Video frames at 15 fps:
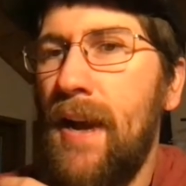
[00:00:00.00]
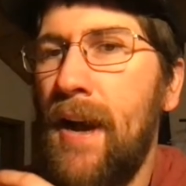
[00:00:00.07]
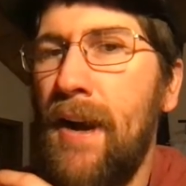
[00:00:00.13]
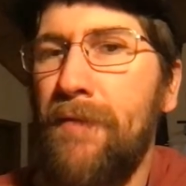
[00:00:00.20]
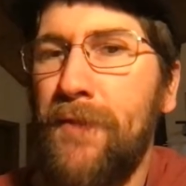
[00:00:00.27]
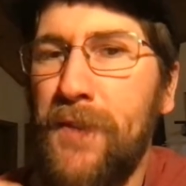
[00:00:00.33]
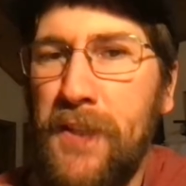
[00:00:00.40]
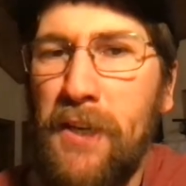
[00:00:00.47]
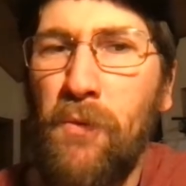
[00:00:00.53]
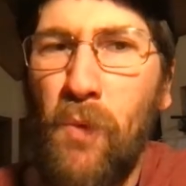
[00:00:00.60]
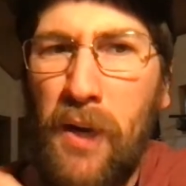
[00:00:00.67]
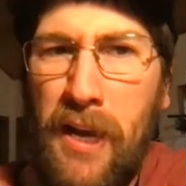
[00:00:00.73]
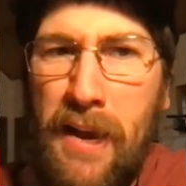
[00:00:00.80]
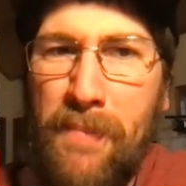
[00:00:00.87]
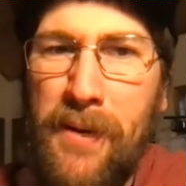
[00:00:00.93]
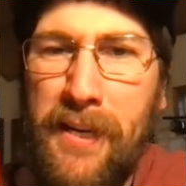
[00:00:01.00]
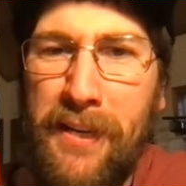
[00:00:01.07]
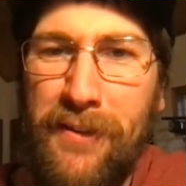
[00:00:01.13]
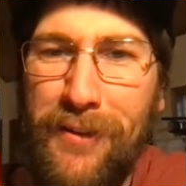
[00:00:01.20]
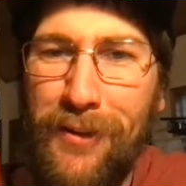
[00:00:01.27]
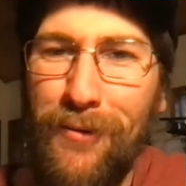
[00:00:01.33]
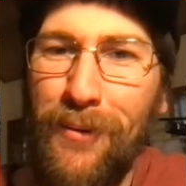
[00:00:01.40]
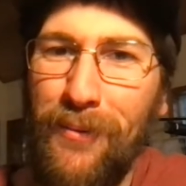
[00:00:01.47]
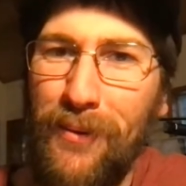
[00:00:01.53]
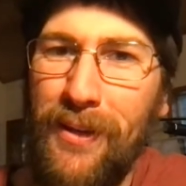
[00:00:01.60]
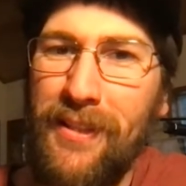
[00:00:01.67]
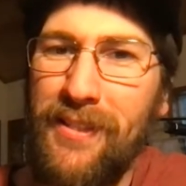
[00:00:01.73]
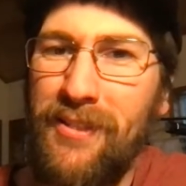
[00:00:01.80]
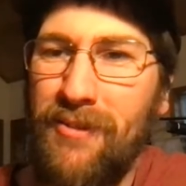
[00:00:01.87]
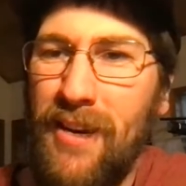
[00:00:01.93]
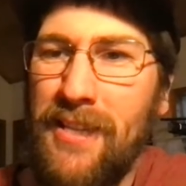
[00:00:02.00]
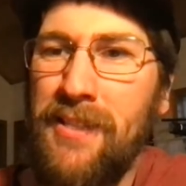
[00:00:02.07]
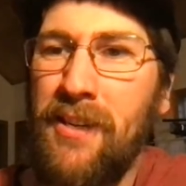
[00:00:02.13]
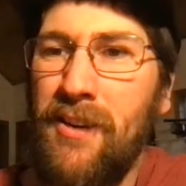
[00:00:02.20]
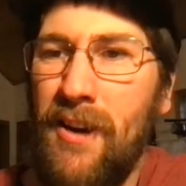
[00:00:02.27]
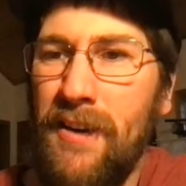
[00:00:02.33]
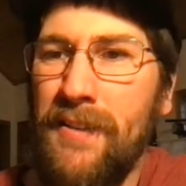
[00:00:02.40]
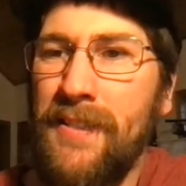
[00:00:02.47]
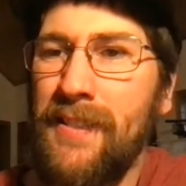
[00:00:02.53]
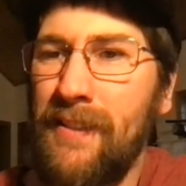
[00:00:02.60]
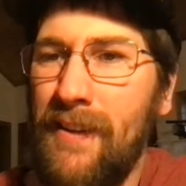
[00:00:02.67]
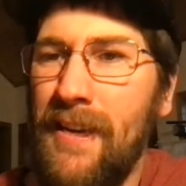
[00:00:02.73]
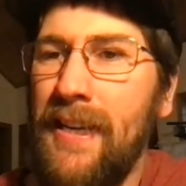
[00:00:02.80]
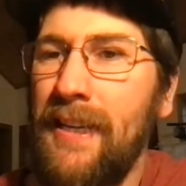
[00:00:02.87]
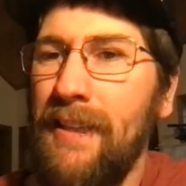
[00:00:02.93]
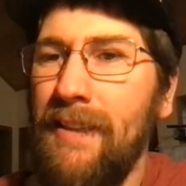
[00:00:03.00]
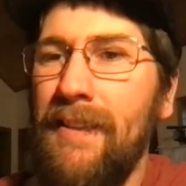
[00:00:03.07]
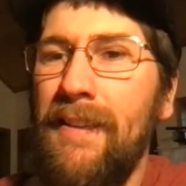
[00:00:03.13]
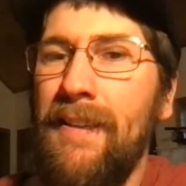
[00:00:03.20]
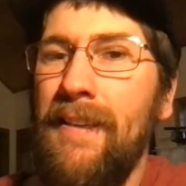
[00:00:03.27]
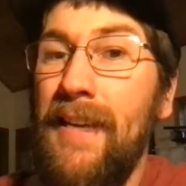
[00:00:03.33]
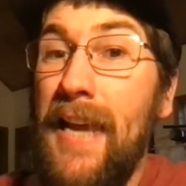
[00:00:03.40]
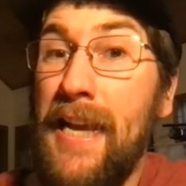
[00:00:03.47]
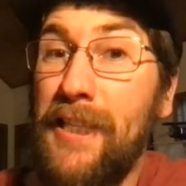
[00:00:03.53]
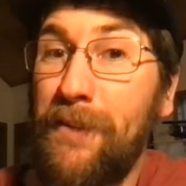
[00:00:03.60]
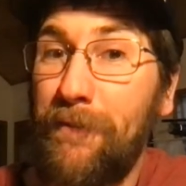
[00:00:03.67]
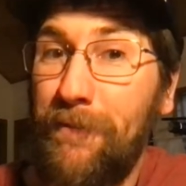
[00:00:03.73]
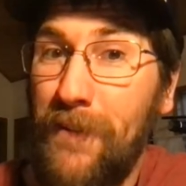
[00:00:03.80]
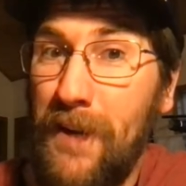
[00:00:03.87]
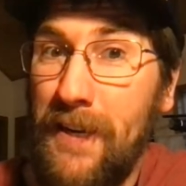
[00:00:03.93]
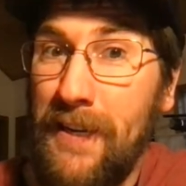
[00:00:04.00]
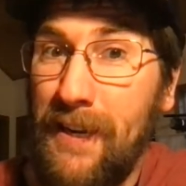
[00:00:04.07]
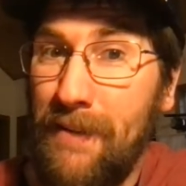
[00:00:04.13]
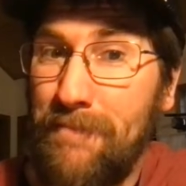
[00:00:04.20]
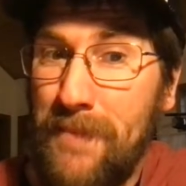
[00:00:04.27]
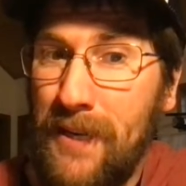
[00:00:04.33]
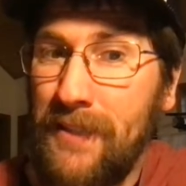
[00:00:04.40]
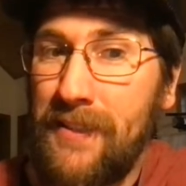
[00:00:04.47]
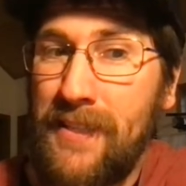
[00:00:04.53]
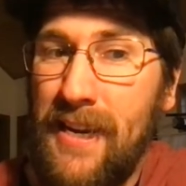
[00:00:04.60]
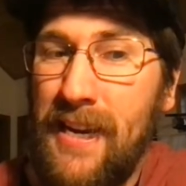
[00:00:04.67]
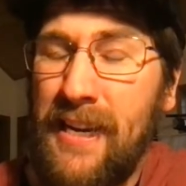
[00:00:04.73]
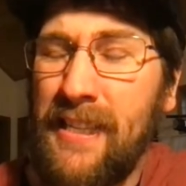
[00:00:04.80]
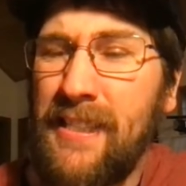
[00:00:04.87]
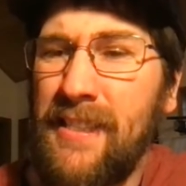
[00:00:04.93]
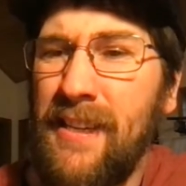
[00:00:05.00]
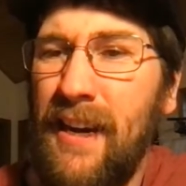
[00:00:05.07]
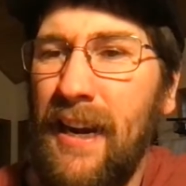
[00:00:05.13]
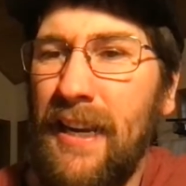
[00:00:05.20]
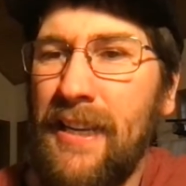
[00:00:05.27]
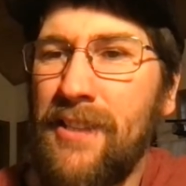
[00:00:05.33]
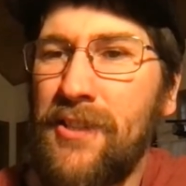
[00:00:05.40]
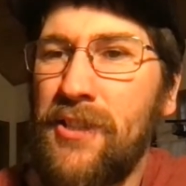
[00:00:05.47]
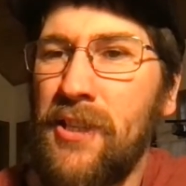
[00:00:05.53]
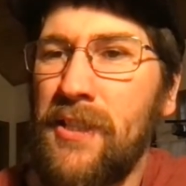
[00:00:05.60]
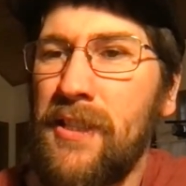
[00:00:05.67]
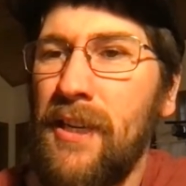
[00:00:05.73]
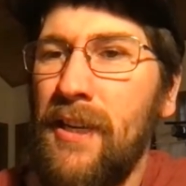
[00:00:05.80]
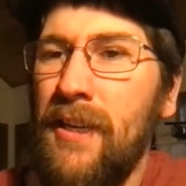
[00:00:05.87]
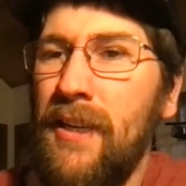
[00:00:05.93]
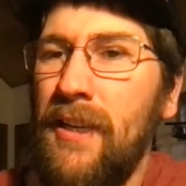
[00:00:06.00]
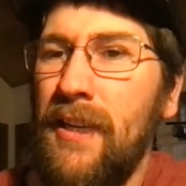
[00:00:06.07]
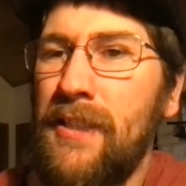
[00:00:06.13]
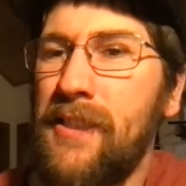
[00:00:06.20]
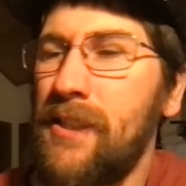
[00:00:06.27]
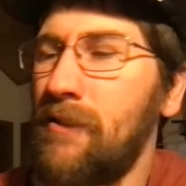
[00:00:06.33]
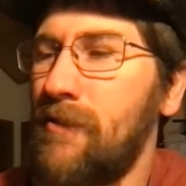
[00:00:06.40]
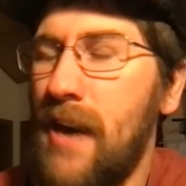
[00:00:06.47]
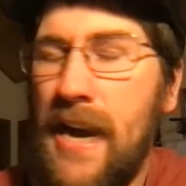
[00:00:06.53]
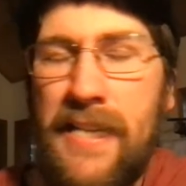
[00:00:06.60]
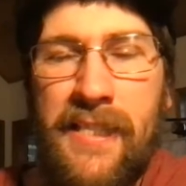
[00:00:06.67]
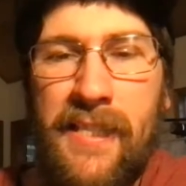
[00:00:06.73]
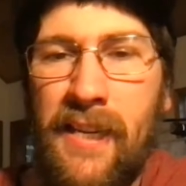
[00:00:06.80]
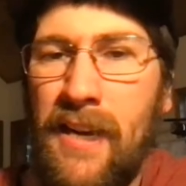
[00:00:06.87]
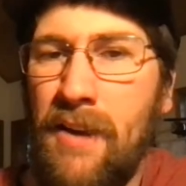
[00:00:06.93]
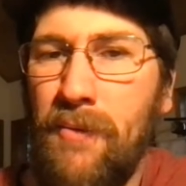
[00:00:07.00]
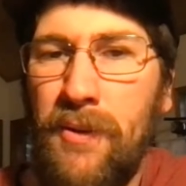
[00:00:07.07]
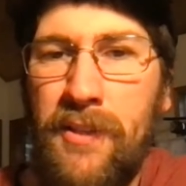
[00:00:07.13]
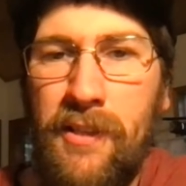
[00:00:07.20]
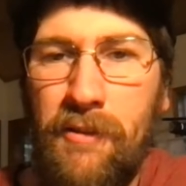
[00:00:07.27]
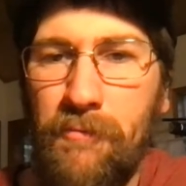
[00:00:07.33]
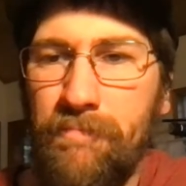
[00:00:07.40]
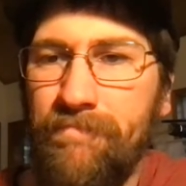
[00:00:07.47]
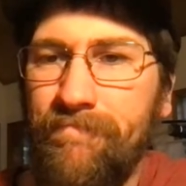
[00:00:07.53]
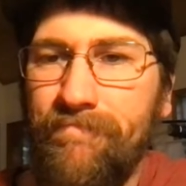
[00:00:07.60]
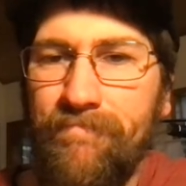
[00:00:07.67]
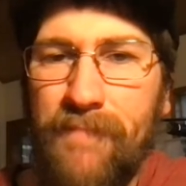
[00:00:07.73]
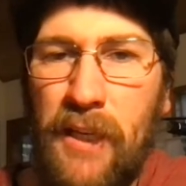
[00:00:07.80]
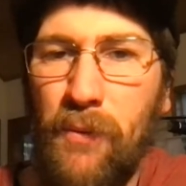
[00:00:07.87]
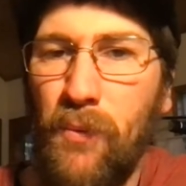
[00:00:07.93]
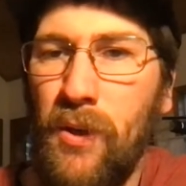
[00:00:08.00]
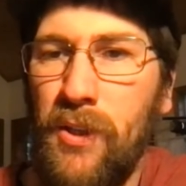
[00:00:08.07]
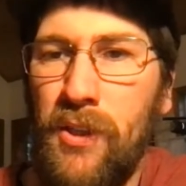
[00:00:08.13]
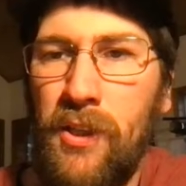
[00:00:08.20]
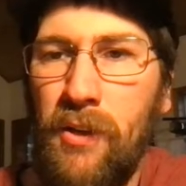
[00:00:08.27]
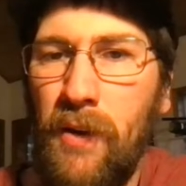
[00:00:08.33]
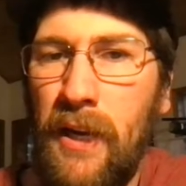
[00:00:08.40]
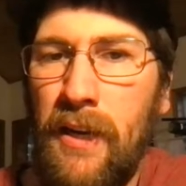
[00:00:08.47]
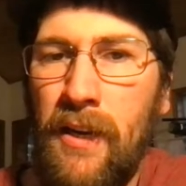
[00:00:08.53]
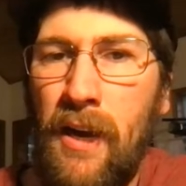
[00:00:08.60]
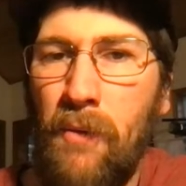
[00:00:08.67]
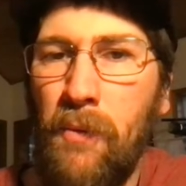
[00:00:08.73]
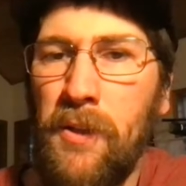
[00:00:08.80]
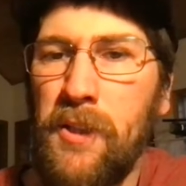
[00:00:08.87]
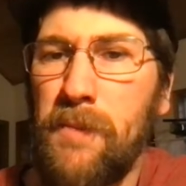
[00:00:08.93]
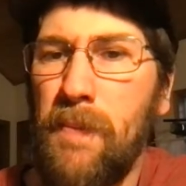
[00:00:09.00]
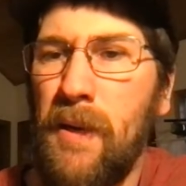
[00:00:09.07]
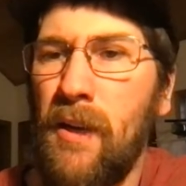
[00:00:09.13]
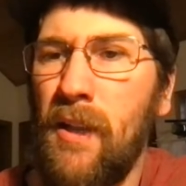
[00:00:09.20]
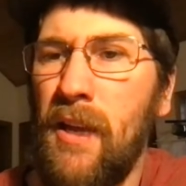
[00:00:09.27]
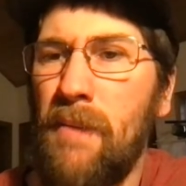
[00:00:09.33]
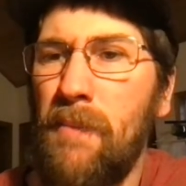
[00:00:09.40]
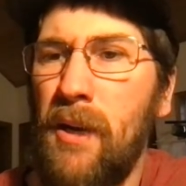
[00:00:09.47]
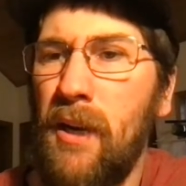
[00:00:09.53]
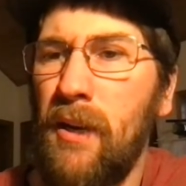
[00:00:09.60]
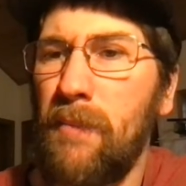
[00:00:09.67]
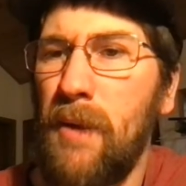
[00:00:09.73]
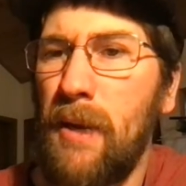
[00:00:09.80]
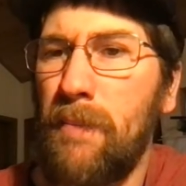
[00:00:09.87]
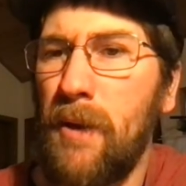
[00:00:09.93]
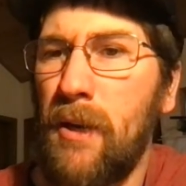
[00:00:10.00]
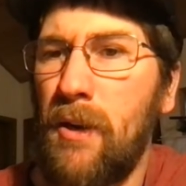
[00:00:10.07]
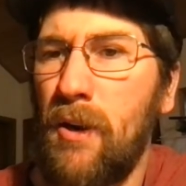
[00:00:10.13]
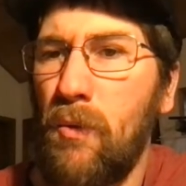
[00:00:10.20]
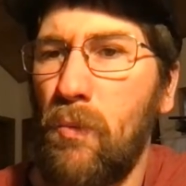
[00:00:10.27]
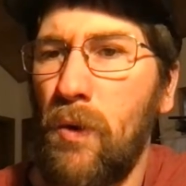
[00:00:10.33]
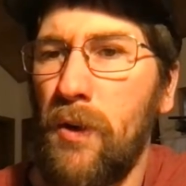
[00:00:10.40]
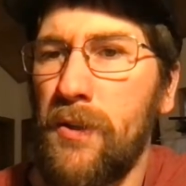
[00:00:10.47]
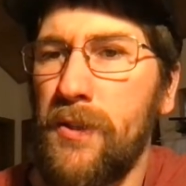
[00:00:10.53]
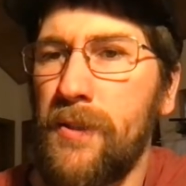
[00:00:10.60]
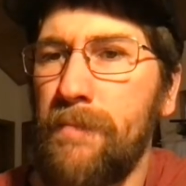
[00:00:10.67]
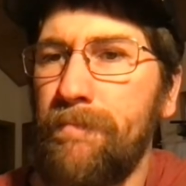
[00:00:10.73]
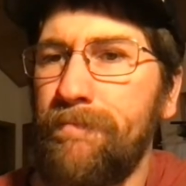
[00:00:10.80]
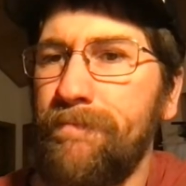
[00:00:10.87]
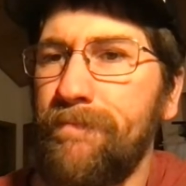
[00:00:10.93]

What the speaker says: I've seen what a Hemi can do in one of these classic cars. You're like, it's fun. I'm not saying it's not. It's just, it's the last thing I would do. I wouldn't do it. I wouldn't spend all that money to make my car worse.